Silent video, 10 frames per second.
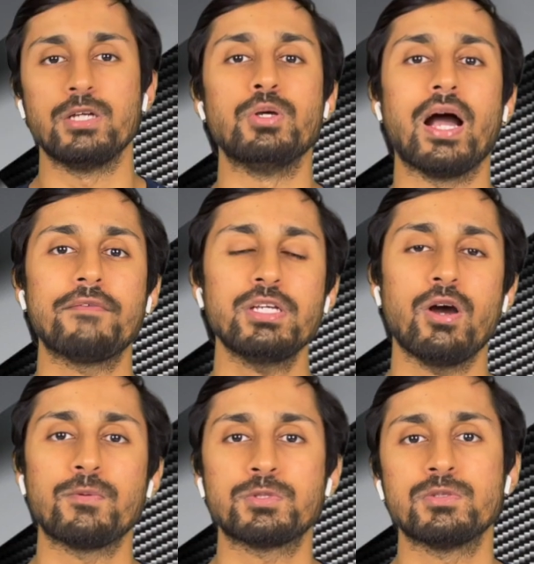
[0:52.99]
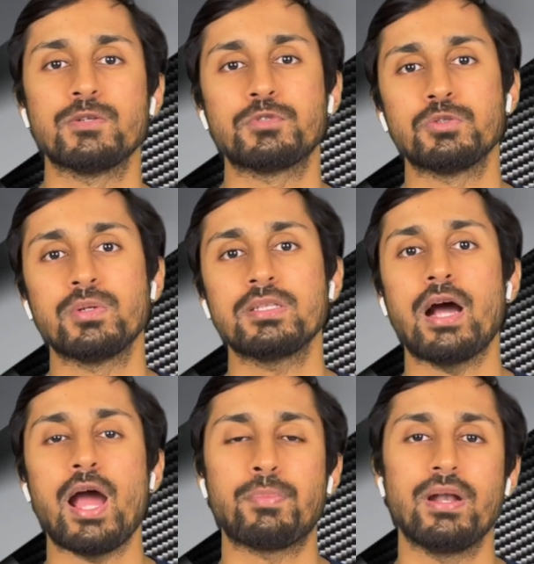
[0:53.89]
You have the options of shooting the
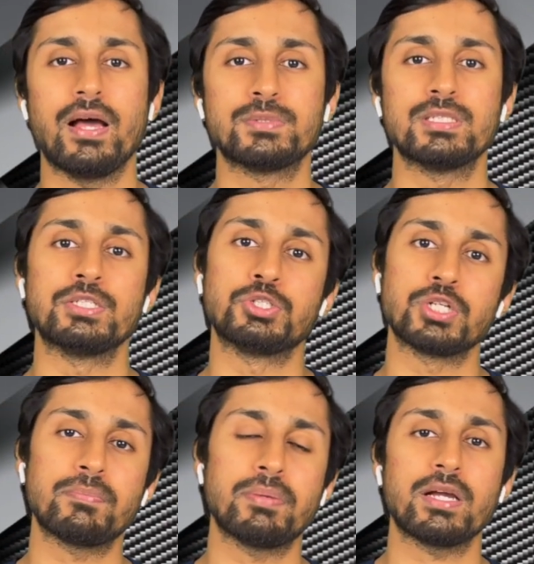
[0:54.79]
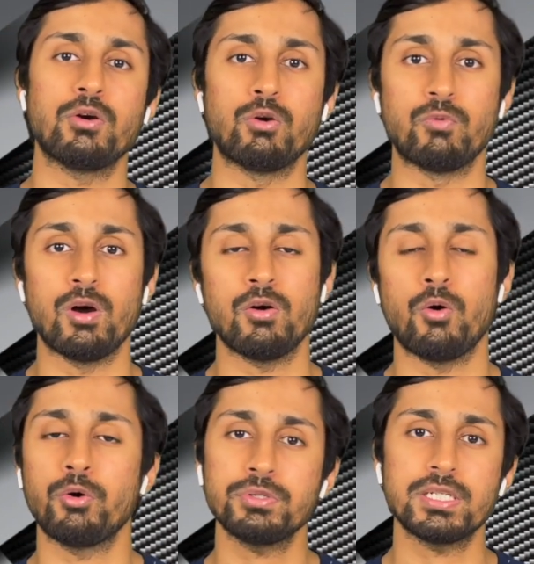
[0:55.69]
hyperlapses in JPEG or RAW,
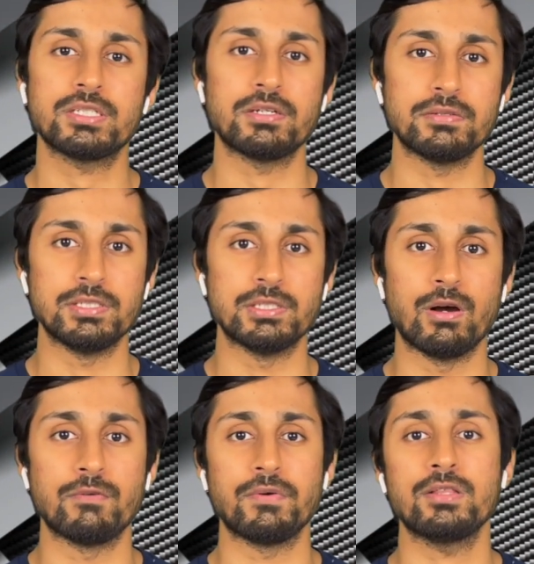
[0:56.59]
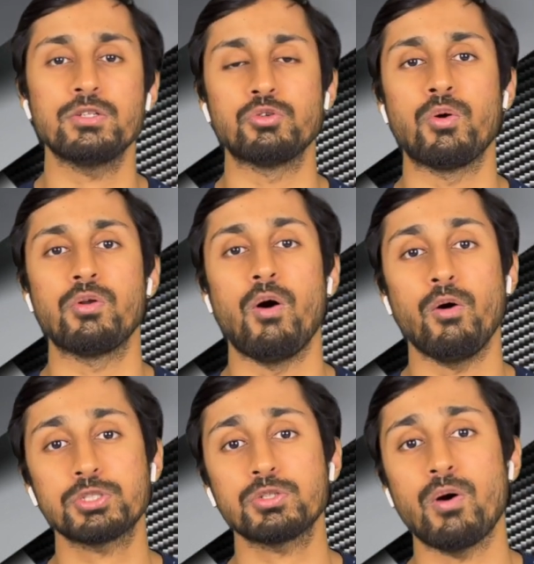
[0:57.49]
or you can turn these off, and the drone
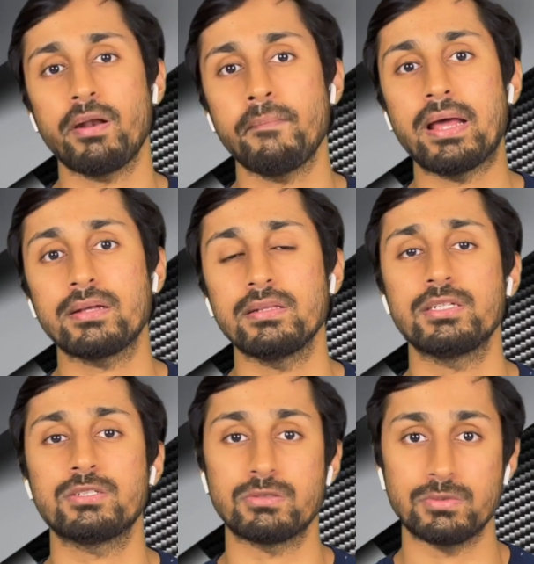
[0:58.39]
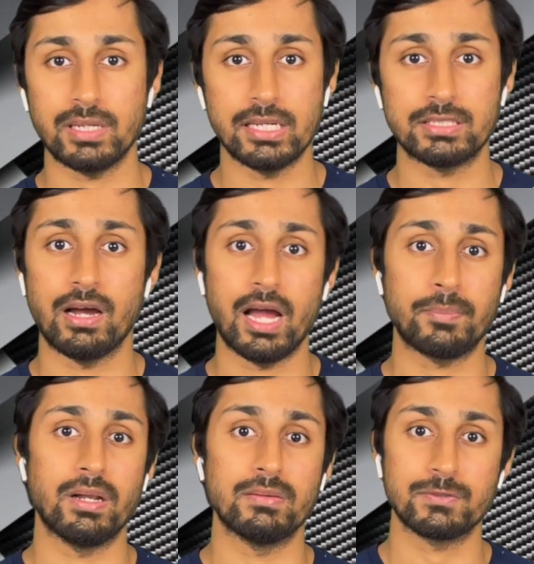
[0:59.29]
also automatically creates a
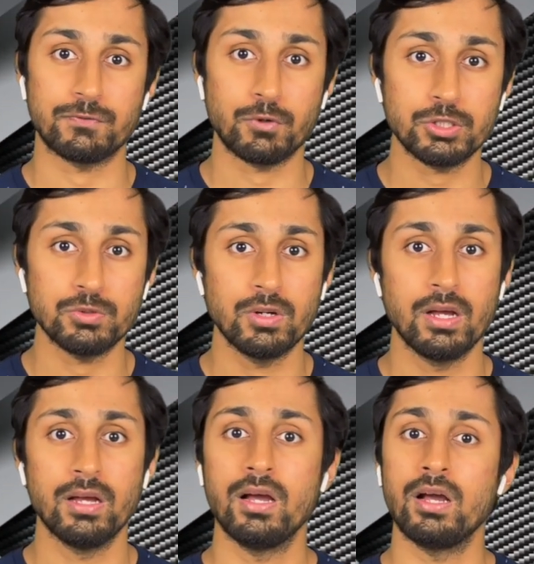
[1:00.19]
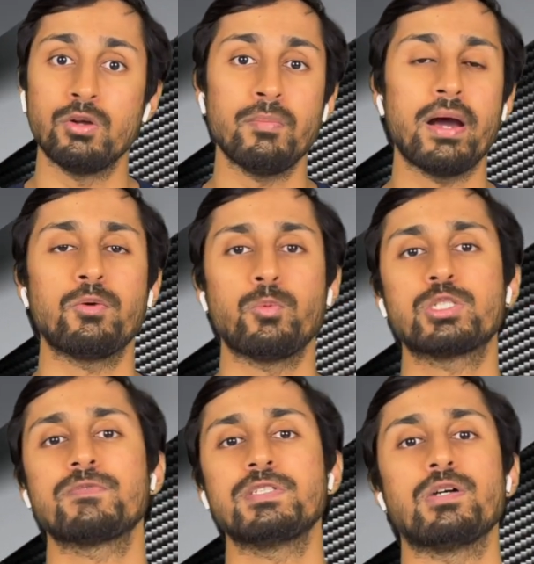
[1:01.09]
hyperlapse for you, no matter
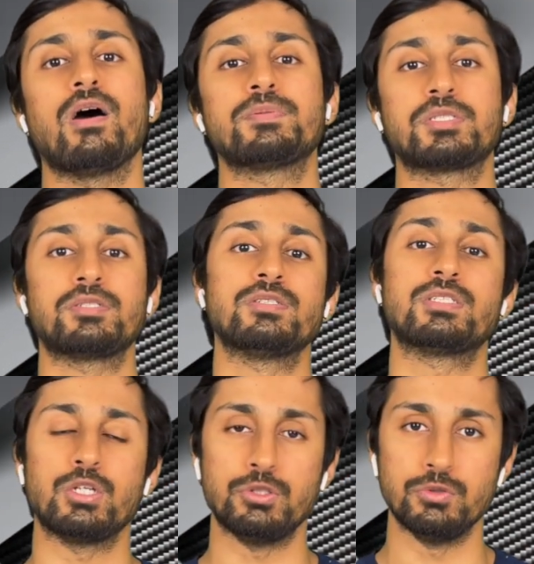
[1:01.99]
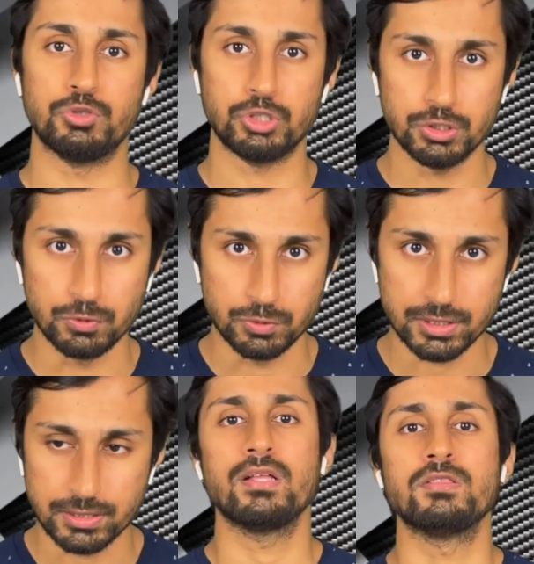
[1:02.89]
which of these options you choose.